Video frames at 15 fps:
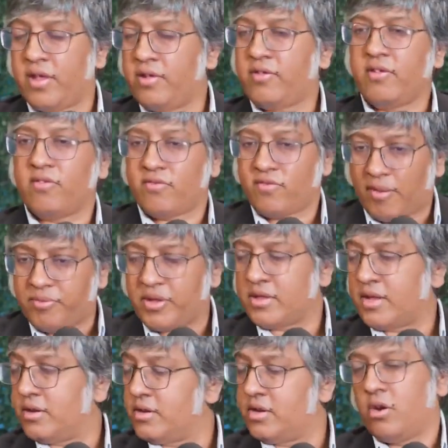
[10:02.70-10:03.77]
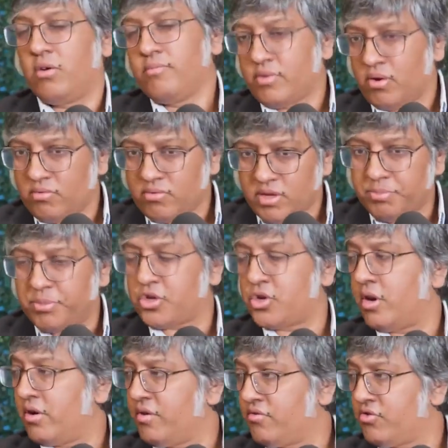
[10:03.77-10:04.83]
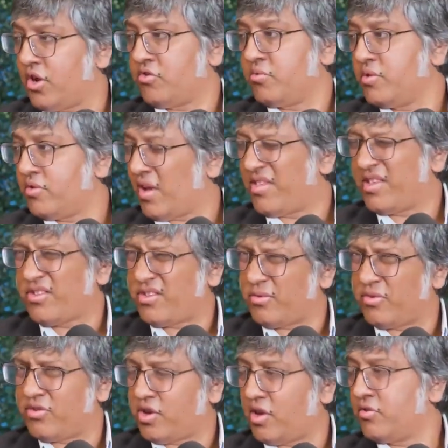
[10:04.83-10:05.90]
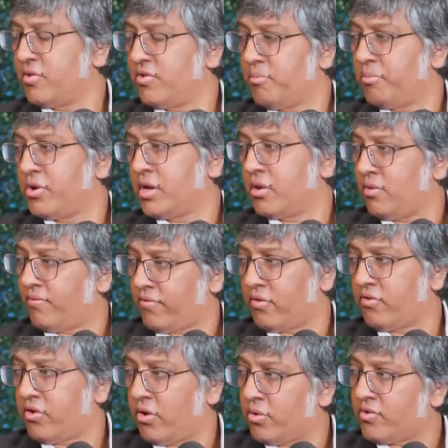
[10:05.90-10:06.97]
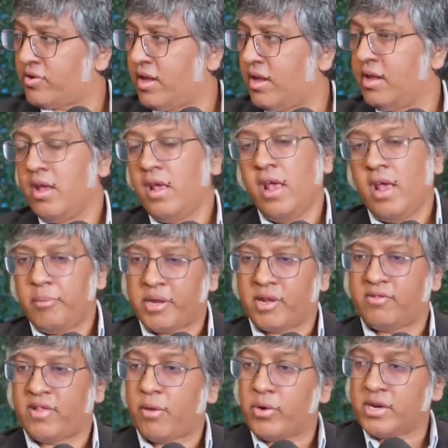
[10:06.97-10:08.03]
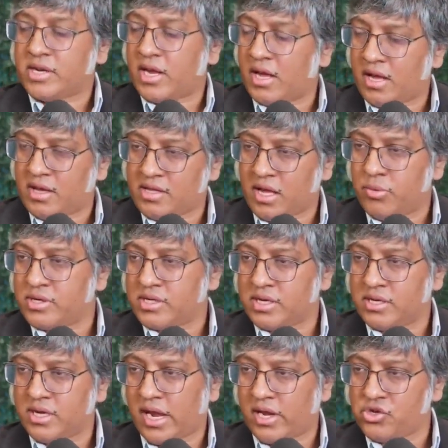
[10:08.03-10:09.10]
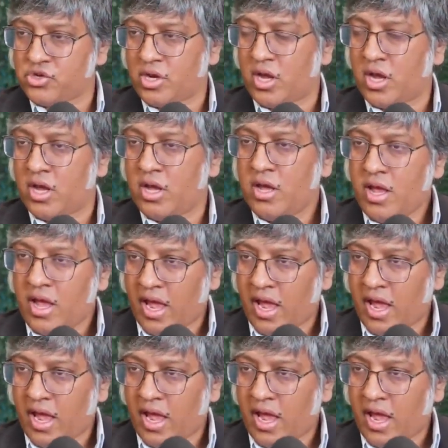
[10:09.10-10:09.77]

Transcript: this is something that, missionaries, Jesuits, I think it was Jesuits in particular, first noticed it because they went to Asia,